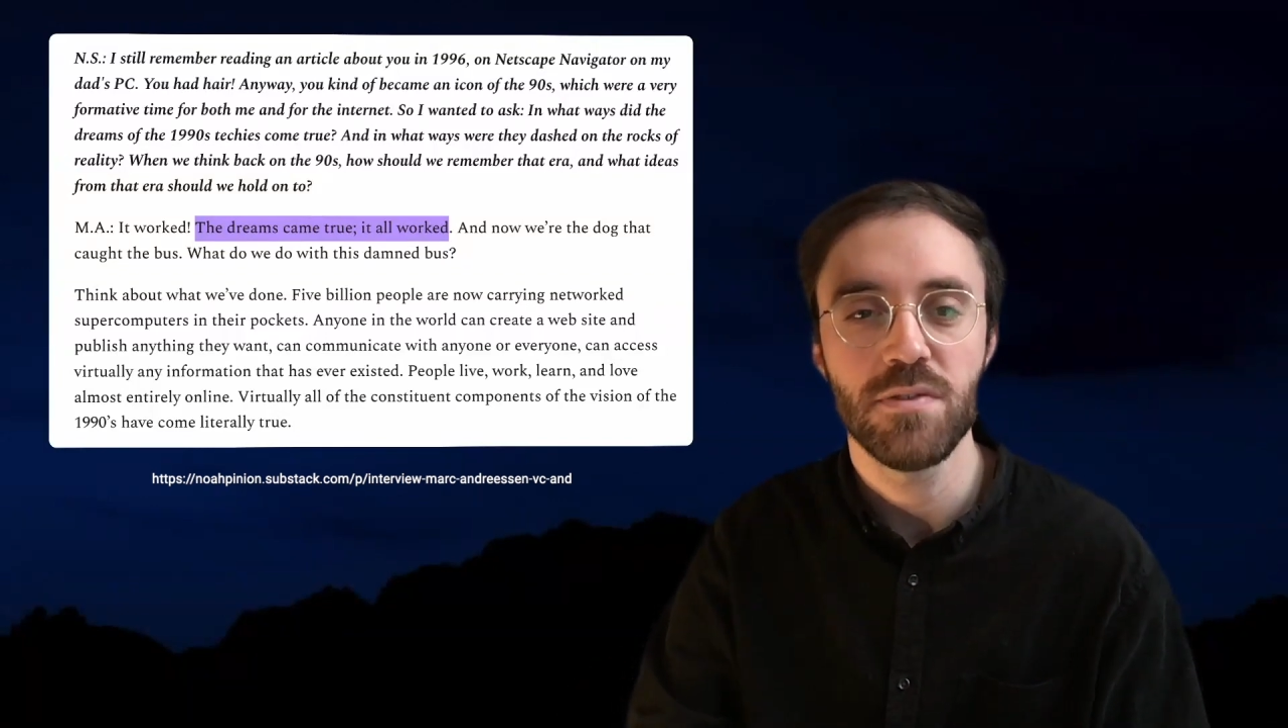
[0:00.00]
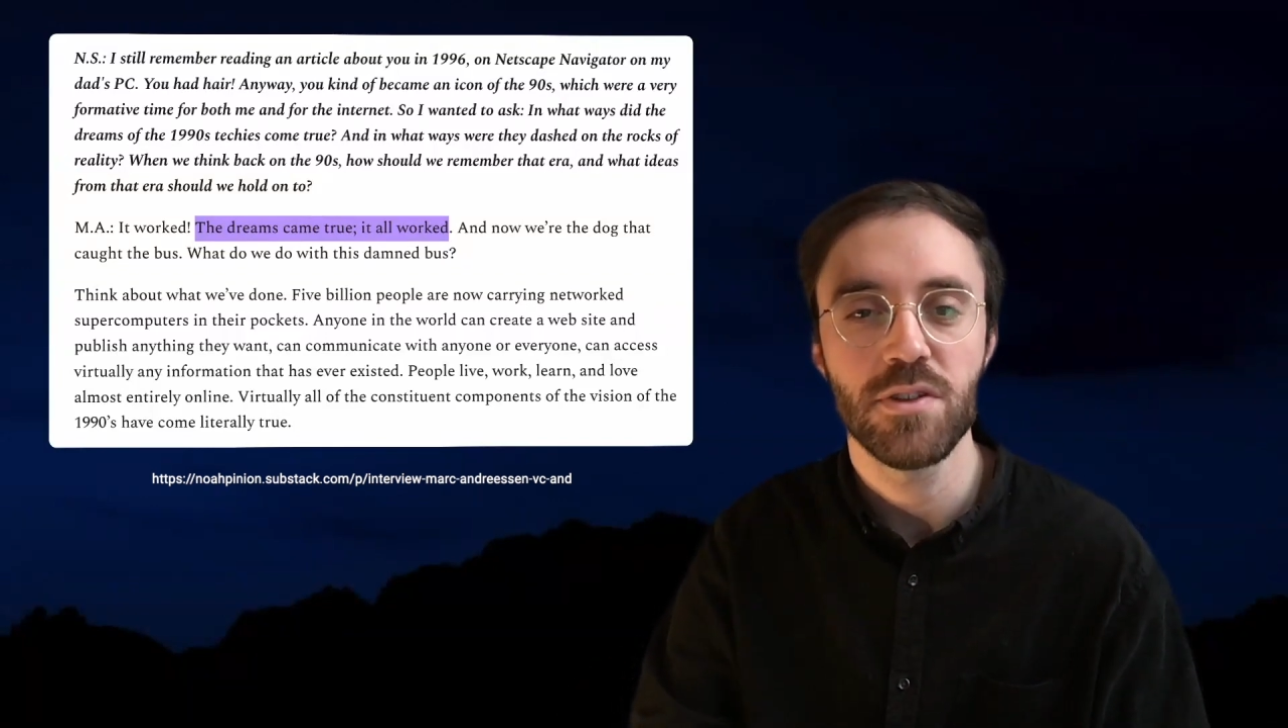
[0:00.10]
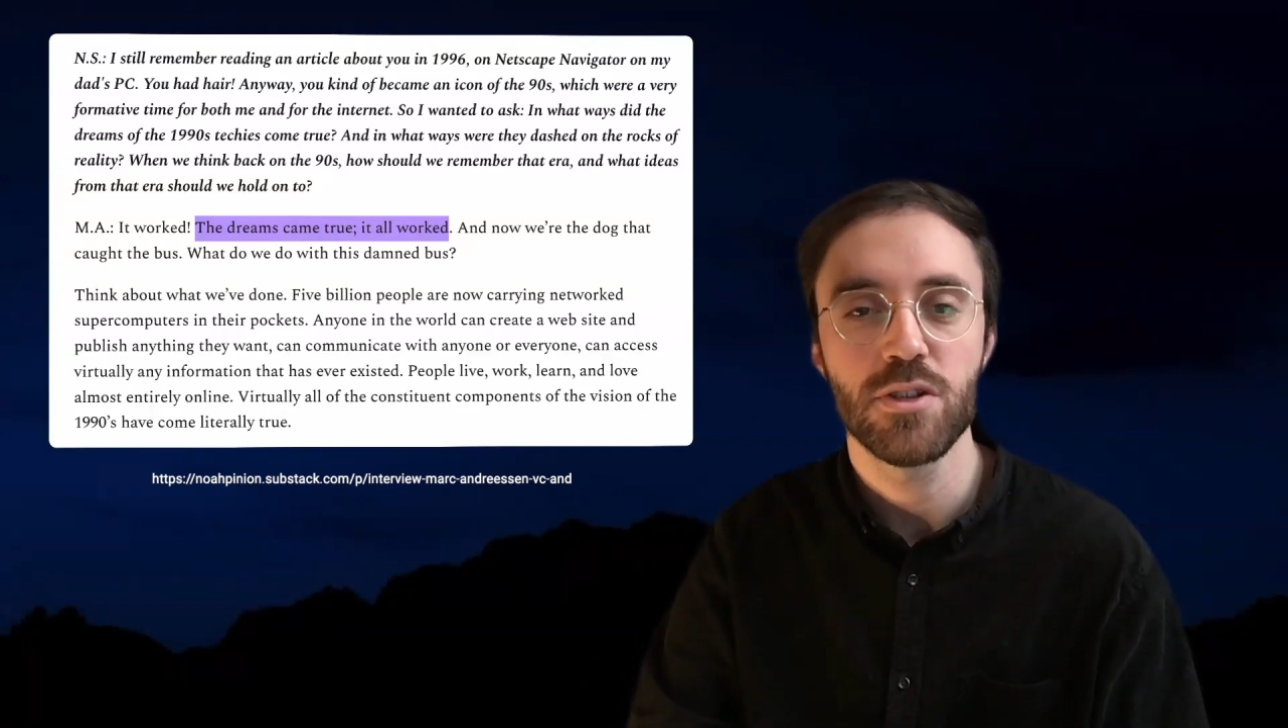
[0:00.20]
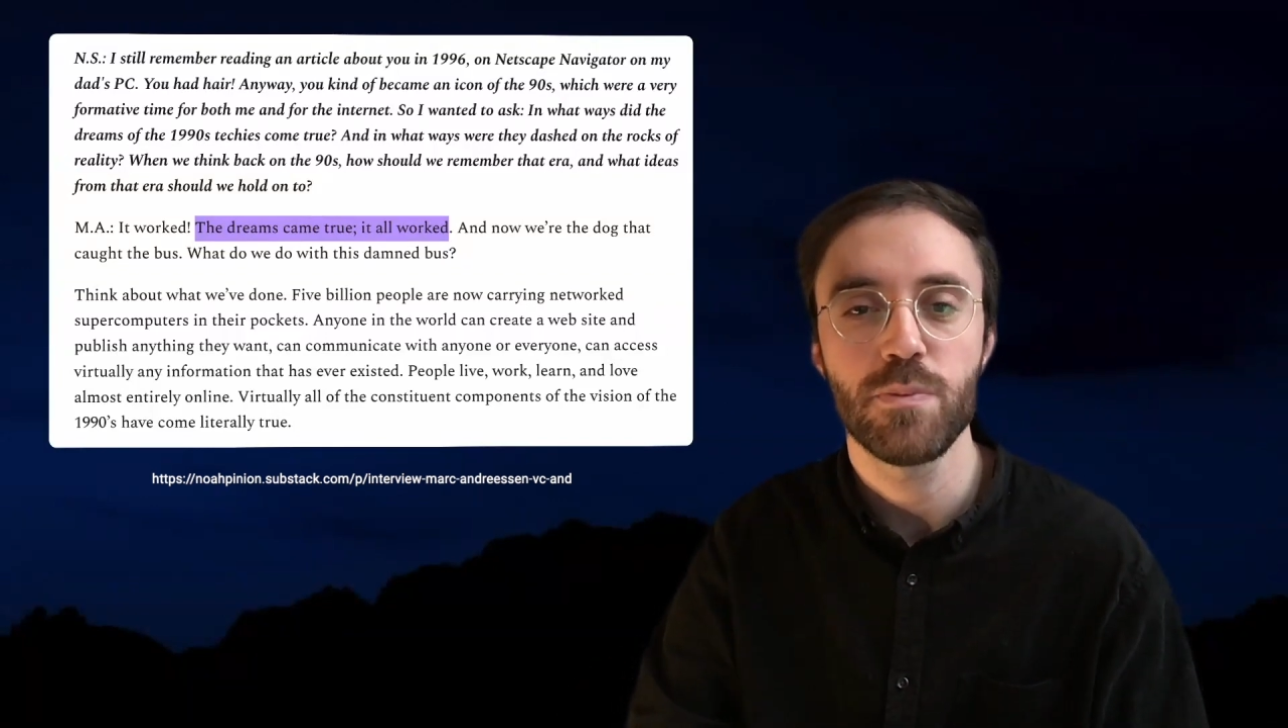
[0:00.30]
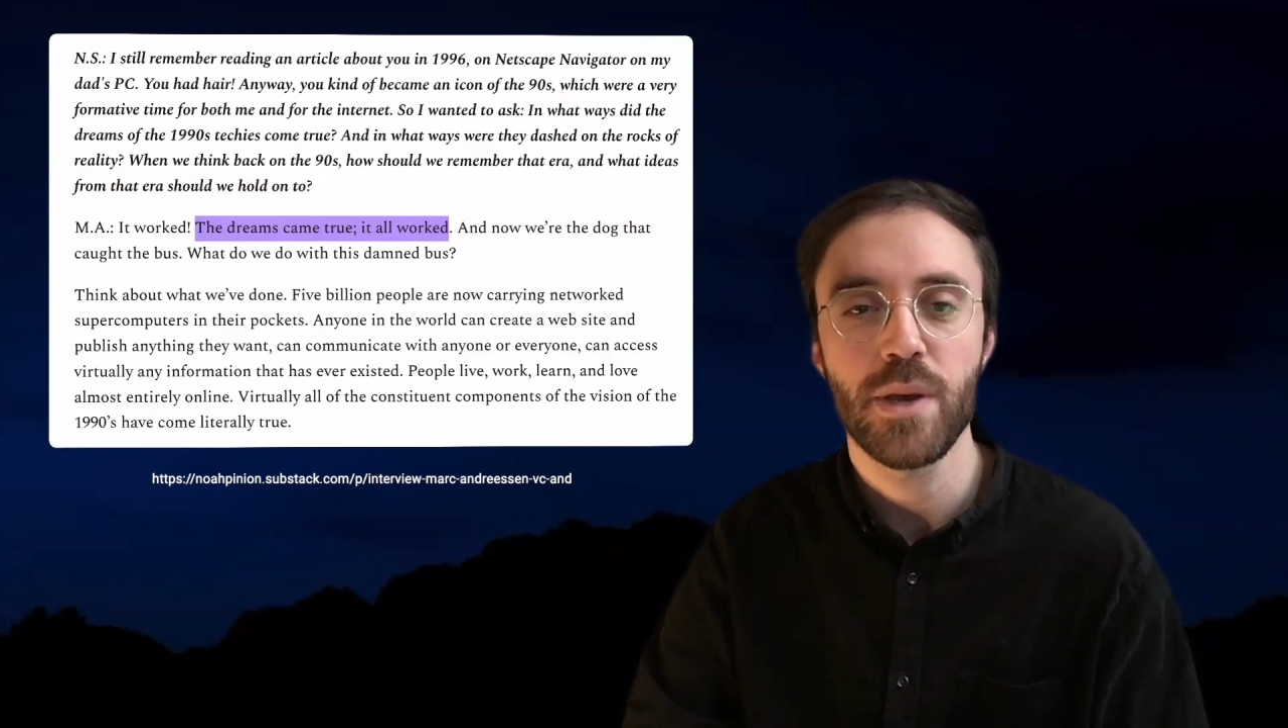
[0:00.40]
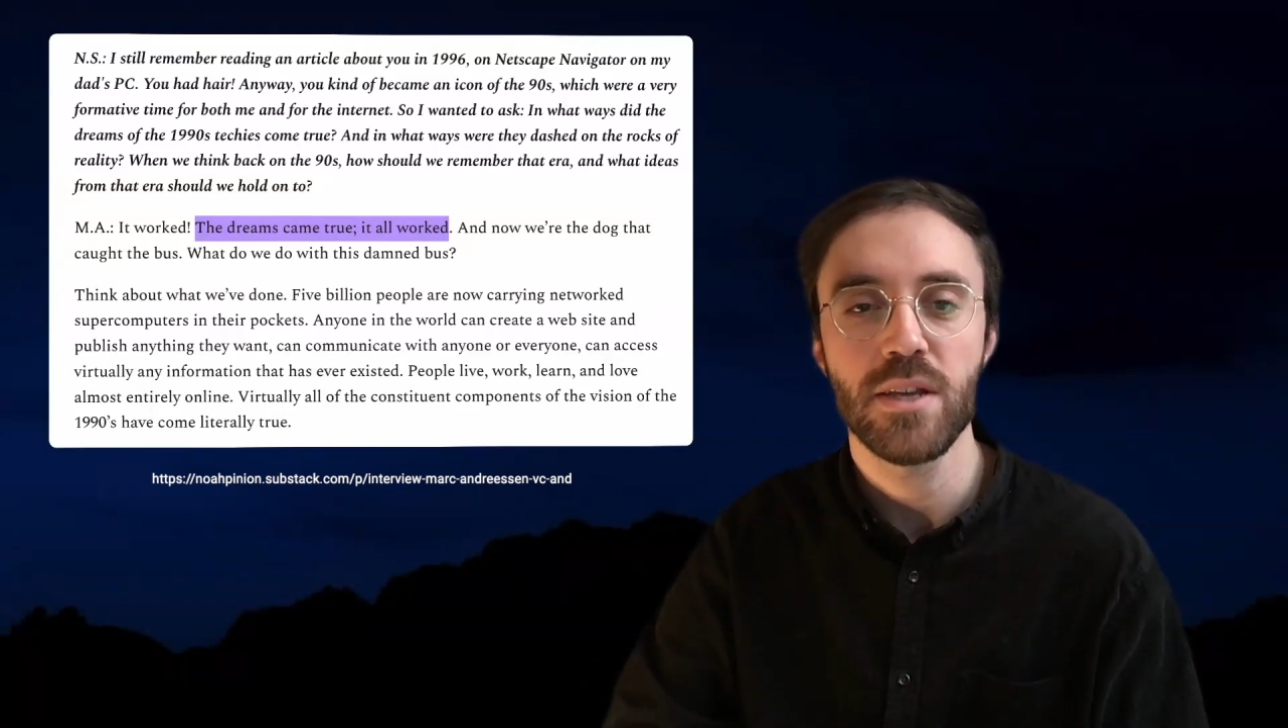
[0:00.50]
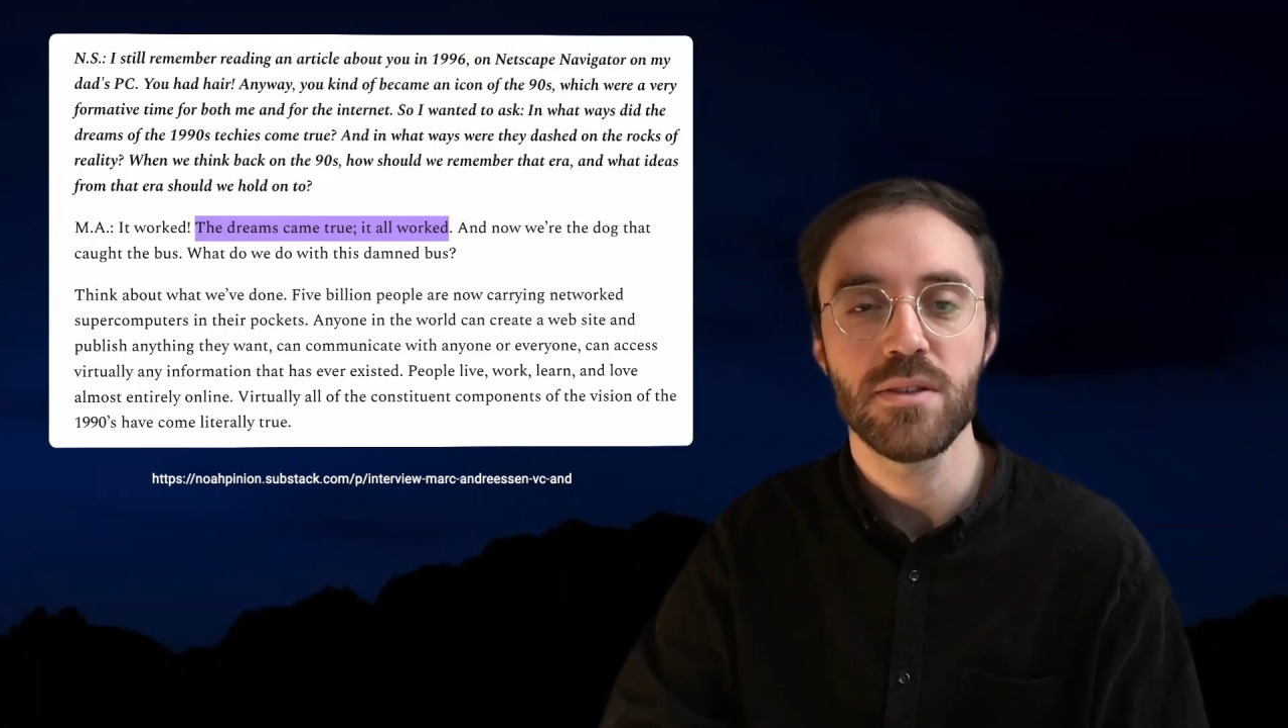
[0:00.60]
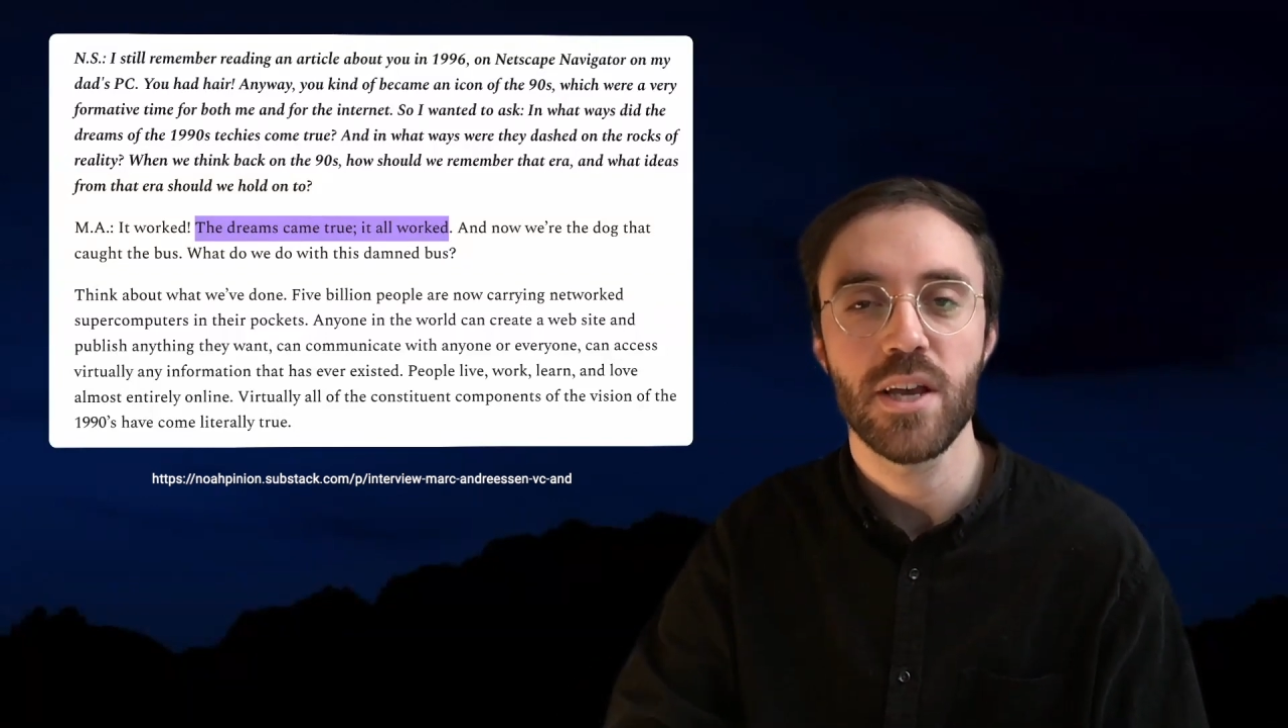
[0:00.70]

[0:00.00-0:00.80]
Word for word: in the space